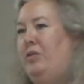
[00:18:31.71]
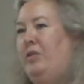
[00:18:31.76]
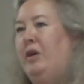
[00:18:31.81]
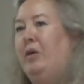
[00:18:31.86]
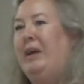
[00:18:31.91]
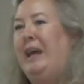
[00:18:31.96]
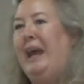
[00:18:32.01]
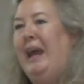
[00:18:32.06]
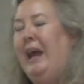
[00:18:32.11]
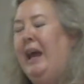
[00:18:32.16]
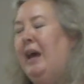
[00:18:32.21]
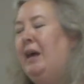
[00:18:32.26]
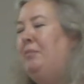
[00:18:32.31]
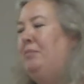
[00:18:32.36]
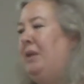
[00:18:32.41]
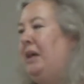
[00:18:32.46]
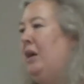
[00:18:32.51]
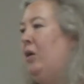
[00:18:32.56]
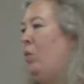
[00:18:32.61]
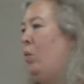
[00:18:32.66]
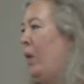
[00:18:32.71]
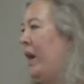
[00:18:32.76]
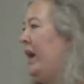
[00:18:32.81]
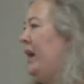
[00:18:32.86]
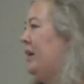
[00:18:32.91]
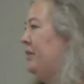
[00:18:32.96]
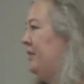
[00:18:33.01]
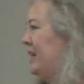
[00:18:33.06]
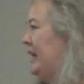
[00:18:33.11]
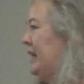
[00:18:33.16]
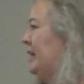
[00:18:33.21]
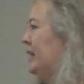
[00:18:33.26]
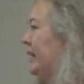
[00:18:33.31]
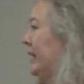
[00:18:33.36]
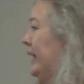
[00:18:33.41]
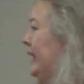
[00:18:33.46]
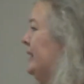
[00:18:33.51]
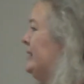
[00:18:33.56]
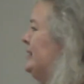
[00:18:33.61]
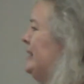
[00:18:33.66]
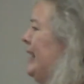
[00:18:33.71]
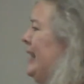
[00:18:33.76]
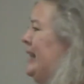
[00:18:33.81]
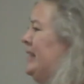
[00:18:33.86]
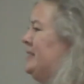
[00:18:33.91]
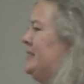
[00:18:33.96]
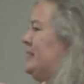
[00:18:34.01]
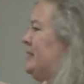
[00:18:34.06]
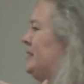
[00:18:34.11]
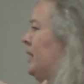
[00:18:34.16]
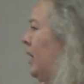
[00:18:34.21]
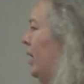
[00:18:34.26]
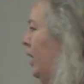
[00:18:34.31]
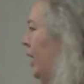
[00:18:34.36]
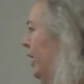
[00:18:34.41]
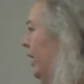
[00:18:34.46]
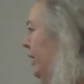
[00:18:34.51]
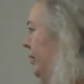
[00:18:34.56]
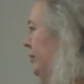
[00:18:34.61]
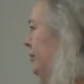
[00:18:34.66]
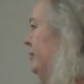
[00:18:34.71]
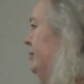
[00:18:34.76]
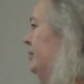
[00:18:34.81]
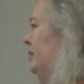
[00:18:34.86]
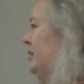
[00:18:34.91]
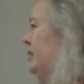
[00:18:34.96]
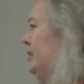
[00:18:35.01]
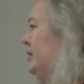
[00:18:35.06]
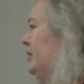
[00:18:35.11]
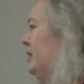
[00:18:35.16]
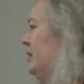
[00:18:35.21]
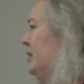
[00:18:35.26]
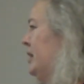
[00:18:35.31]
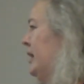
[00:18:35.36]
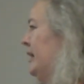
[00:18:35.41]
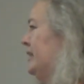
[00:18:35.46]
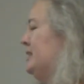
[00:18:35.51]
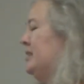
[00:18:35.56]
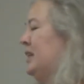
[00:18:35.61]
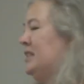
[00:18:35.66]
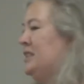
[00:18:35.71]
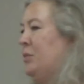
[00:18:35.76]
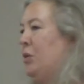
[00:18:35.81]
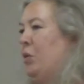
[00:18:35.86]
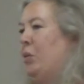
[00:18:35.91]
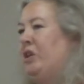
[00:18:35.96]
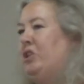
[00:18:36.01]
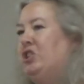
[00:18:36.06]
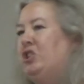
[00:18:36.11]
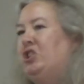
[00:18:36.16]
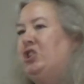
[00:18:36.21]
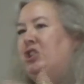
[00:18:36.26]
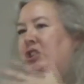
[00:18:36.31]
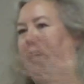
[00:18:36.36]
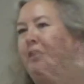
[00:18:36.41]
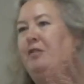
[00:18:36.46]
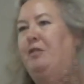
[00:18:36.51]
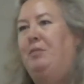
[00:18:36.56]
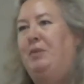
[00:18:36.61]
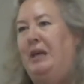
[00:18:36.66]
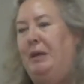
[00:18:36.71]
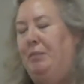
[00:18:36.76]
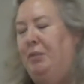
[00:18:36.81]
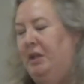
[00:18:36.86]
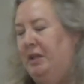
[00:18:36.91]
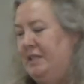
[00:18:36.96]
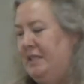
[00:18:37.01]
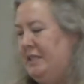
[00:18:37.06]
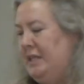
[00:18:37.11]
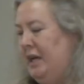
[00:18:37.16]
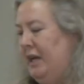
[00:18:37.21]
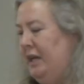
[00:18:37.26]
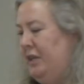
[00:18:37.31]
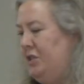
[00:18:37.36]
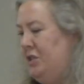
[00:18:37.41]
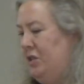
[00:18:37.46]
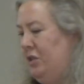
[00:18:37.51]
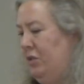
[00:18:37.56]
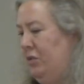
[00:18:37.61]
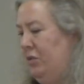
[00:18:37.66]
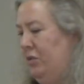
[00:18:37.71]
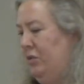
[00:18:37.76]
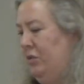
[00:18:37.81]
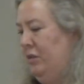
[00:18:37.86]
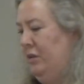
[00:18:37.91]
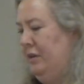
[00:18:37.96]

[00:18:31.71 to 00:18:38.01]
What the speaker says: There can be a way of healing. It takes time. It's not something we can just shove people aside to.